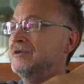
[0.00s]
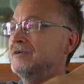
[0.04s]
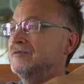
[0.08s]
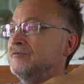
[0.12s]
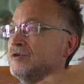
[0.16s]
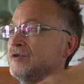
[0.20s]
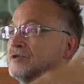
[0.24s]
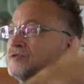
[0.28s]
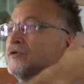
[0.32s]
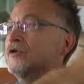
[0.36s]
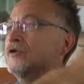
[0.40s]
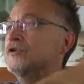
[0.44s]

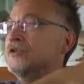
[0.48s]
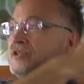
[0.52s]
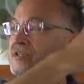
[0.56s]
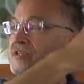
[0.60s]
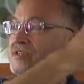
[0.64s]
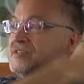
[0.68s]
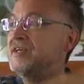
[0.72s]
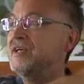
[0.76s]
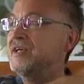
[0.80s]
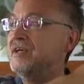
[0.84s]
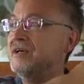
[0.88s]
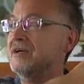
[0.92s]
was already
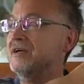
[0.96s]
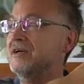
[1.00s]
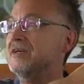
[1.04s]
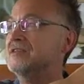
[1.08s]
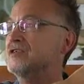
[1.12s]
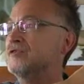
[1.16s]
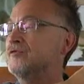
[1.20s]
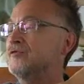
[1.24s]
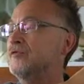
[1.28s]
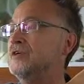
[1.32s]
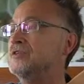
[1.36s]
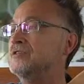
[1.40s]
there,
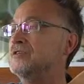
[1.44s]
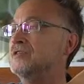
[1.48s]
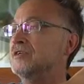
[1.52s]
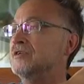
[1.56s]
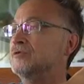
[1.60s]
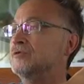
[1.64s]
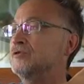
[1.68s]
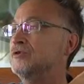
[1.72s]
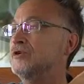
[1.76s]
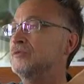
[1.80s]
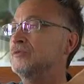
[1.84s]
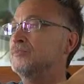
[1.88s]
otherwise there
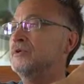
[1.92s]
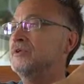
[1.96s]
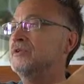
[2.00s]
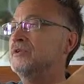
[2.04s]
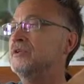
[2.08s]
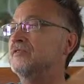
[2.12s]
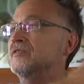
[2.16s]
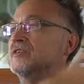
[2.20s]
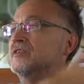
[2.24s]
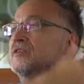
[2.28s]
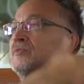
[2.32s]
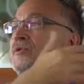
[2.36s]
could not be an
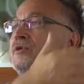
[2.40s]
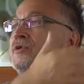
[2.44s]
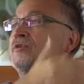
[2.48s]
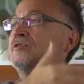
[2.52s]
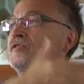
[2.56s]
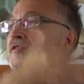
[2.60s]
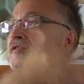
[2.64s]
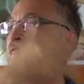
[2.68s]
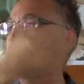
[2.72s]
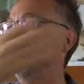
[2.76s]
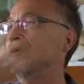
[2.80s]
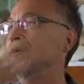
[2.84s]
experience
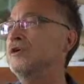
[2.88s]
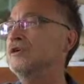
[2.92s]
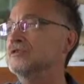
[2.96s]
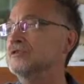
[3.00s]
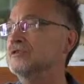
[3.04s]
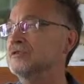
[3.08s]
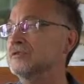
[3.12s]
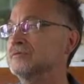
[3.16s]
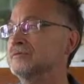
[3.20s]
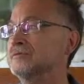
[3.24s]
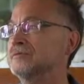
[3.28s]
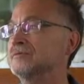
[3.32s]
of
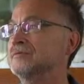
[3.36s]
birth.